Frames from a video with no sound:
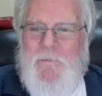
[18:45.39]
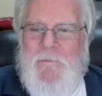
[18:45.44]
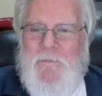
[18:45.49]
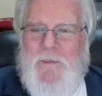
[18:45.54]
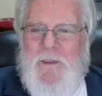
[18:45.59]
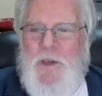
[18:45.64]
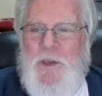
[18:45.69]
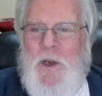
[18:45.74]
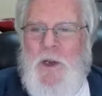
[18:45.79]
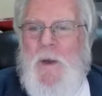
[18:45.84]

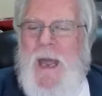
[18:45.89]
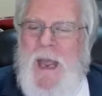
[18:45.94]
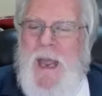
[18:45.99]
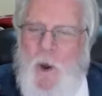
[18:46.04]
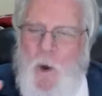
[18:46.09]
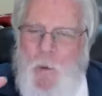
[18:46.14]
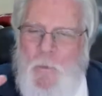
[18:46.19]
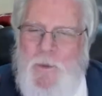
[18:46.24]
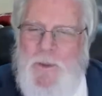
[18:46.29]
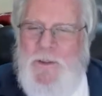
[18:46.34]
So I
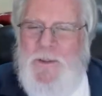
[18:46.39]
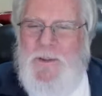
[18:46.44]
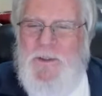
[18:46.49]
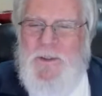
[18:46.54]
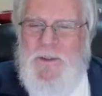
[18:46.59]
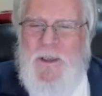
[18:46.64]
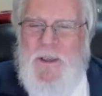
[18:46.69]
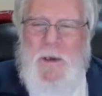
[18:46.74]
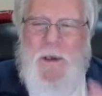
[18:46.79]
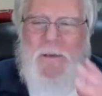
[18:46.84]
hope this
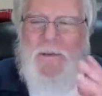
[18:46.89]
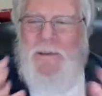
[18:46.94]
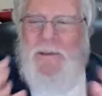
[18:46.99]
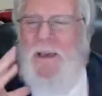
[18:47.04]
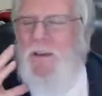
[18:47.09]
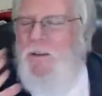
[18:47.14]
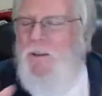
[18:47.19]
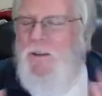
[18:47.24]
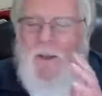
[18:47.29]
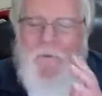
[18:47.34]
is, I
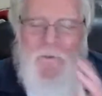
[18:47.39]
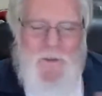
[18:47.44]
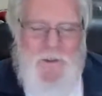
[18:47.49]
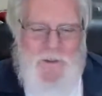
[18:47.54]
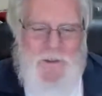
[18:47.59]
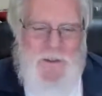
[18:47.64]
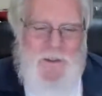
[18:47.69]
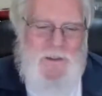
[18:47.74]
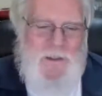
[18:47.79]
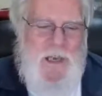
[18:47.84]
love this
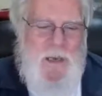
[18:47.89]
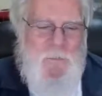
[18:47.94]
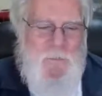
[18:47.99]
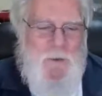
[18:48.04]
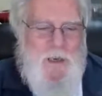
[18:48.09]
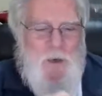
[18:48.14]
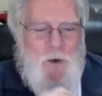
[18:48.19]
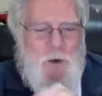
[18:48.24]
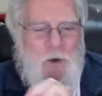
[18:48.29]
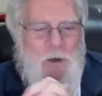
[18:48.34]
example.
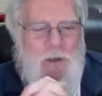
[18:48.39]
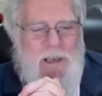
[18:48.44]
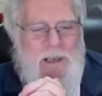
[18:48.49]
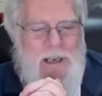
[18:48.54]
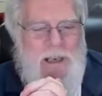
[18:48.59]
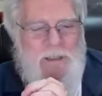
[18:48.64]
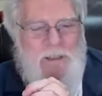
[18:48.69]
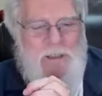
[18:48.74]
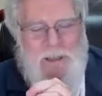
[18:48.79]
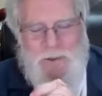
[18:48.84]
I heard it
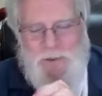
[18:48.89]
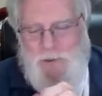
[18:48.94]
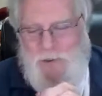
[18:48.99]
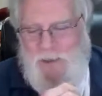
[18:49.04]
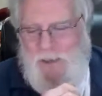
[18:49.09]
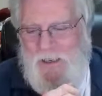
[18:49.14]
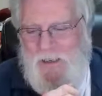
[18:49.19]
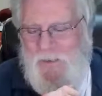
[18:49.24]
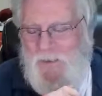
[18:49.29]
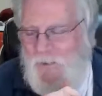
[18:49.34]
again
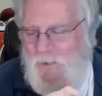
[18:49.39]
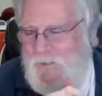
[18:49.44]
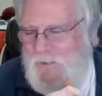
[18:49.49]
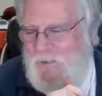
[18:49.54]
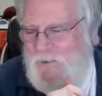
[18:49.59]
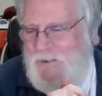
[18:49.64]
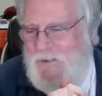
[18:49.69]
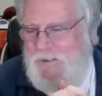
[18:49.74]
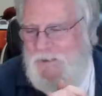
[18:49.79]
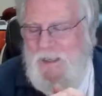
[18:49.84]
yesterday. I love
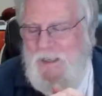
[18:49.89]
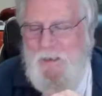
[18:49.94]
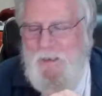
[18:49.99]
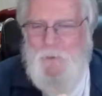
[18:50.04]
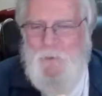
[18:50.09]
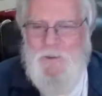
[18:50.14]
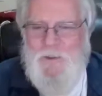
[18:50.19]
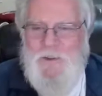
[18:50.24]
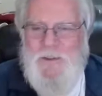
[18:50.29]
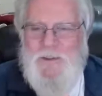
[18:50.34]
this
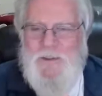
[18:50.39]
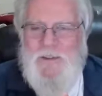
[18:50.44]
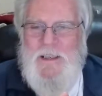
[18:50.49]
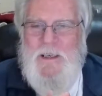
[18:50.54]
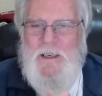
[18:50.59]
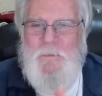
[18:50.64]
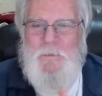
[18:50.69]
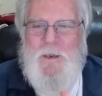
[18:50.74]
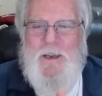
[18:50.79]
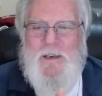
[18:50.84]
example. Just think
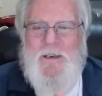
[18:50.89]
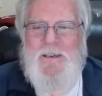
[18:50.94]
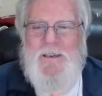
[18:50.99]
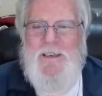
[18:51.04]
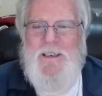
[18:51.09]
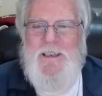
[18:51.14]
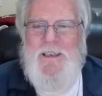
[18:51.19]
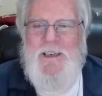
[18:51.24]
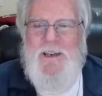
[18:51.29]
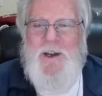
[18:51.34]
about it.
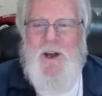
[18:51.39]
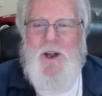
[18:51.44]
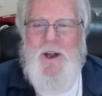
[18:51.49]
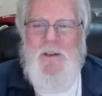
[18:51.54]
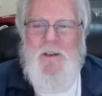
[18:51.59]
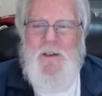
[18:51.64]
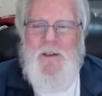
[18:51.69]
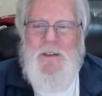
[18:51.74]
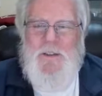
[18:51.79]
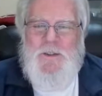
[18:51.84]
All
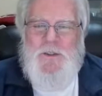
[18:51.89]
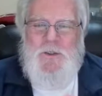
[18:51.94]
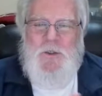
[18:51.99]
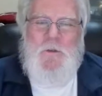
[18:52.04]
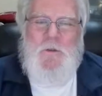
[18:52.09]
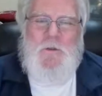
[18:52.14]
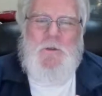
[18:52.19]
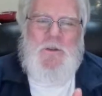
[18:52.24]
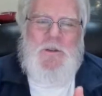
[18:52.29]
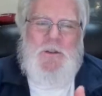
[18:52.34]
of these
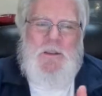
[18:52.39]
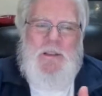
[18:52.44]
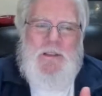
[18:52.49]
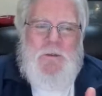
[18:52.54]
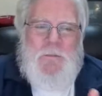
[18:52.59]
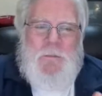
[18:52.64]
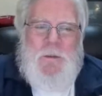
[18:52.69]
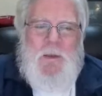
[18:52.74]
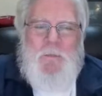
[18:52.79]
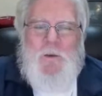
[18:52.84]
servers and these
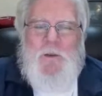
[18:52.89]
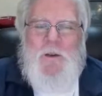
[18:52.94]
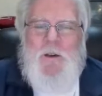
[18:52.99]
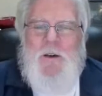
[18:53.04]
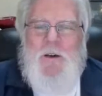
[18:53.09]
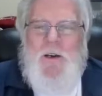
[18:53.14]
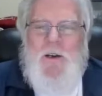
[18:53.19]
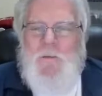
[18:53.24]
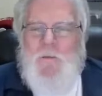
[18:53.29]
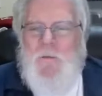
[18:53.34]
people that are
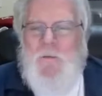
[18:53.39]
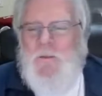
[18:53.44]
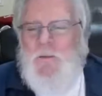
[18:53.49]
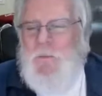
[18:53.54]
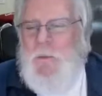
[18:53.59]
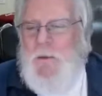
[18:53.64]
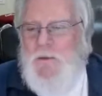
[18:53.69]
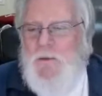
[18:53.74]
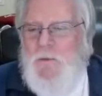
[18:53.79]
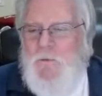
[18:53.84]
at,
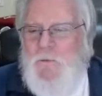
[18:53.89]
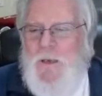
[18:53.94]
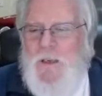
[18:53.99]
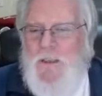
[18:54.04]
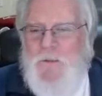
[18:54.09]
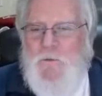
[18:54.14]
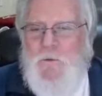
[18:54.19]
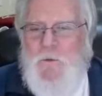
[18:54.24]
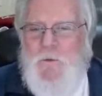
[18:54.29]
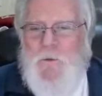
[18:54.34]
especially
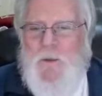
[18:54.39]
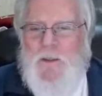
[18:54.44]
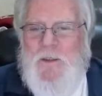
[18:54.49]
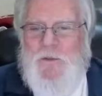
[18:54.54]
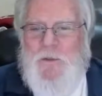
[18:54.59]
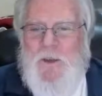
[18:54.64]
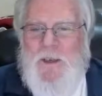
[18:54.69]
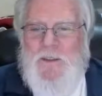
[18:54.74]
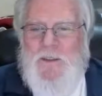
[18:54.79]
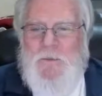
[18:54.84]
fast food
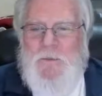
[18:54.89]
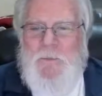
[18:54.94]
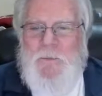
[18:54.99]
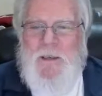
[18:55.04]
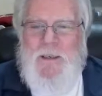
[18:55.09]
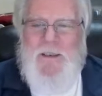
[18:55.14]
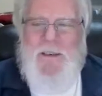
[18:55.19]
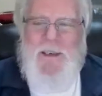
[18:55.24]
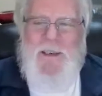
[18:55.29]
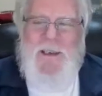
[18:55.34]
restaurants,
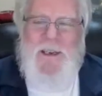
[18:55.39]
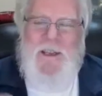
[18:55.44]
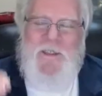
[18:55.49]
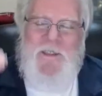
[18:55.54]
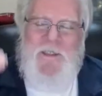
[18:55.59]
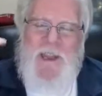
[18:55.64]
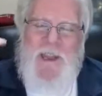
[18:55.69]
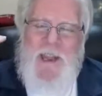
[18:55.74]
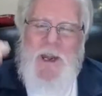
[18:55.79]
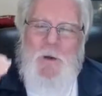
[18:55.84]
man,
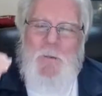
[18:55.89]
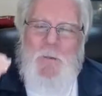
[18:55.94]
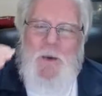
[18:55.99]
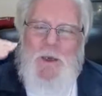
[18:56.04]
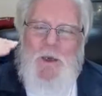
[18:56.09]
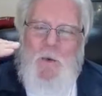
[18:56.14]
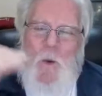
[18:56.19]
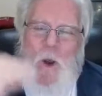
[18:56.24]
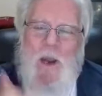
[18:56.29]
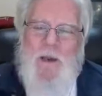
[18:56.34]
they are
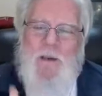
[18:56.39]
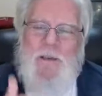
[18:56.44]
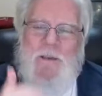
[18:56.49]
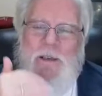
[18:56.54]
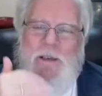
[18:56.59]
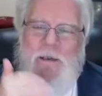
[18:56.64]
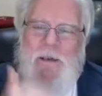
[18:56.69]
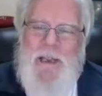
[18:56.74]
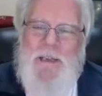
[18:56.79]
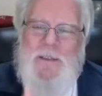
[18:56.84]
required to
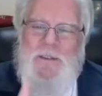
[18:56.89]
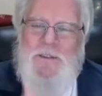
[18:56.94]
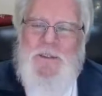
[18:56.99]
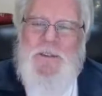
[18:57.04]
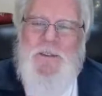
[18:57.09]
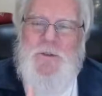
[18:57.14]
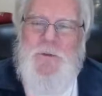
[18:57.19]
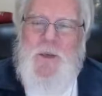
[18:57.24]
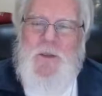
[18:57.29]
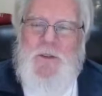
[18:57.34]
ask
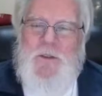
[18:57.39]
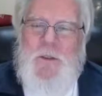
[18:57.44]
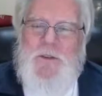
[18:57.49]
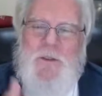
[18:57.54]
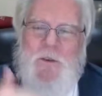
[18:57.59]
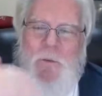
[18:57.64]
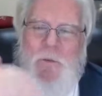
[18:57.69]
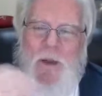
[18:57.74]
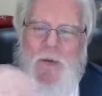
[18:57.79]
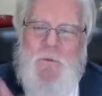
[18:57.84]
these questions. Do
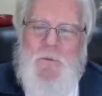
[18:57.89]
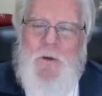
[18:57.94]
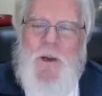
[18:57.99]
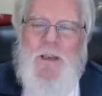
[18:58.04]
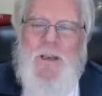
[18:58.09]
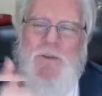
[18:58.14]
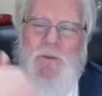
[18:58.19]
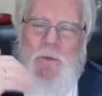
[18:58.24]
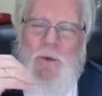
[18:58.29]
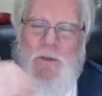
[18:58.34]
you want
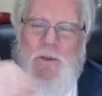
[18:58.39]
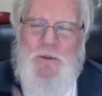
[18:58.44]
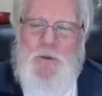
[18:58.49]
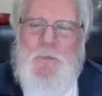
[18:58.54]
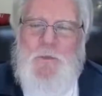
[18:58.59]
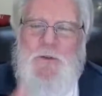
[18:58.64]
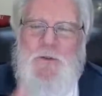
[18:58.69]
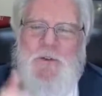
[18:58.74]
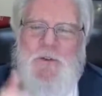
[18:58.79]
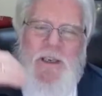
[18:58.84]
fries? Do you want a
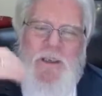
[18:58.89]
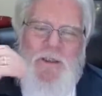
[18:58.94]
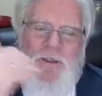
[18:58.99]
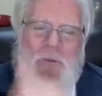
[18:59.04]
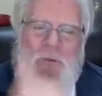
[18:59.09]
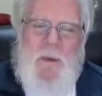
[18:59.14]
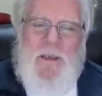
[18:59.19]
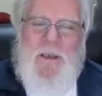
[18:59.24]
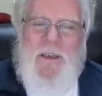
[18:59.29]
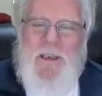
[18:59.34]
supersize? Do you
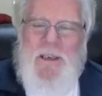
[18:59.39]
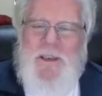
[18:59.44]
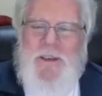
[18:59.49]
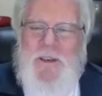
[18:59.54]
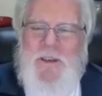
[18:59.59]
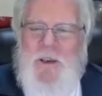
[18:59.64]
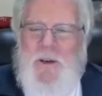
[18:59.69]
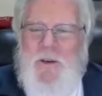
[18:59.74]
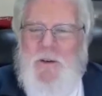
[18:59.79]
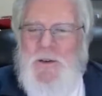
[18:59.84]
want
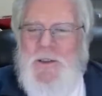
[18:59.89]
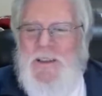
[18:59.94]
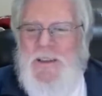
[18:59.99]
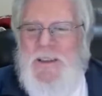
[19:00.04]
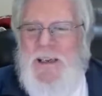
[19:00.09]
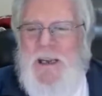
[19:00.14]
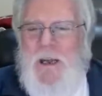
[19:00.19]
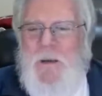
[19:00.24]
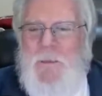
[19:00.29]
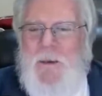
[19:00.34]
to,
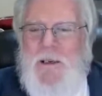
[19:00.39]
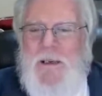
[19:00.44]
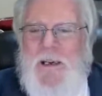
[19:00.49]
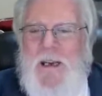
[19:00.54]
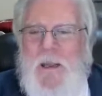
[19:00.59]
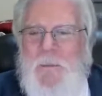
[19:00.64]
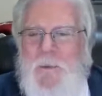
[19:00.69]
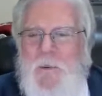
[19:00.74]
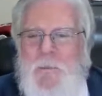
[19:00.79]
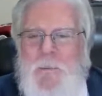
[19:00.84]
how about that
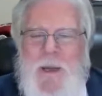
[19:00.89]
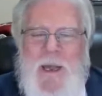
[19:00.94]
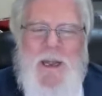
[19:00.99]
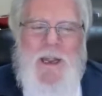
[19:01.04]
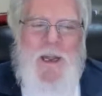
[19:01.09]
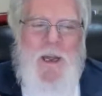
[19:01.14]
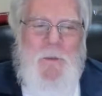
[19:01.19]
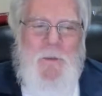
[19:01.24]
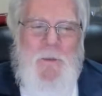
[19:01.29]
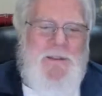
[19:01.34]
apple pie?
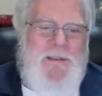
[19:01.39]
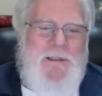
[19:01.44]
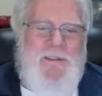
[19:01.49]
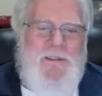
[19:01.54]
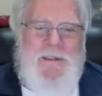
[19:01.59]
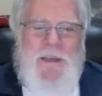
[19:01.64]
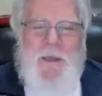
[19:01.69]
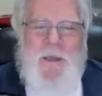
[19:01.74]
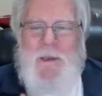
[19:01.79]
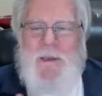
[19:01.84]
How about this?
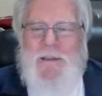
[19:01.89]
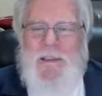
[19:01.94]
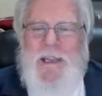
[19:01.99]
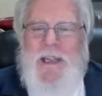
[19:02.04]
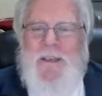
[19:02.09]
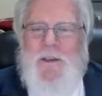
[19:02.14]
How about that?